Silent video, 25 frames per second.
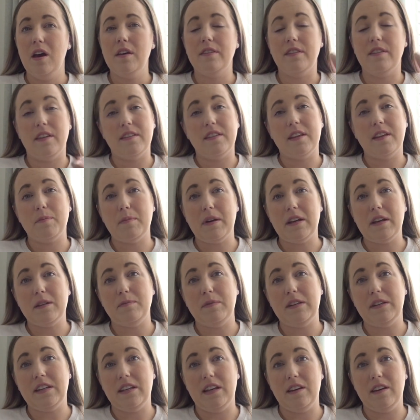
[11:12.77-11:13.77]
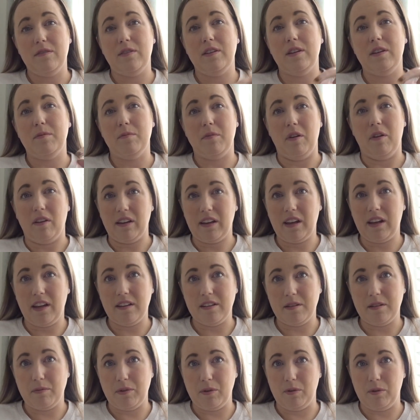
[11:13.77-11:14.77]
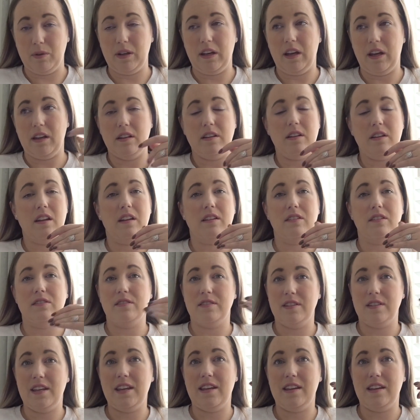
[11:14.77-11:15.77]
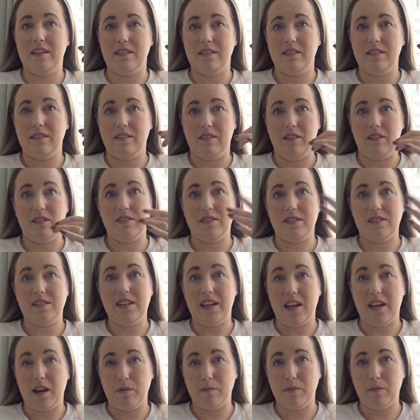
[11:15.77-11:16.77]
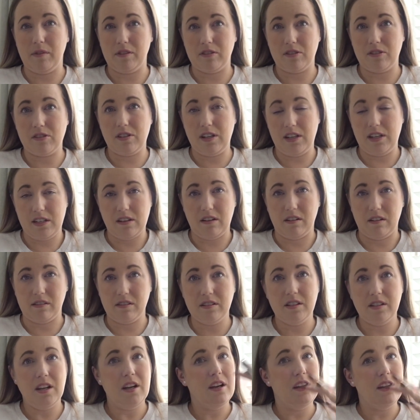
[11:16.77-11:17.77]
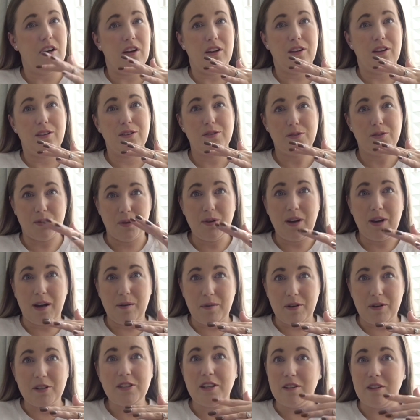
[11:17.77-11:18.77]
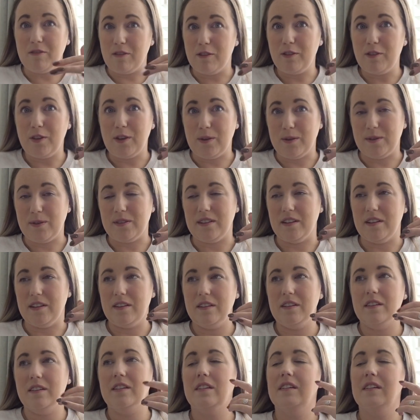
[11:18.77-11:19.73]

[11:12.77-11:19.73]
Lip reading: Then they made me give him like Kendamil again and see, like, to see how much he done. Saw how much he refused it,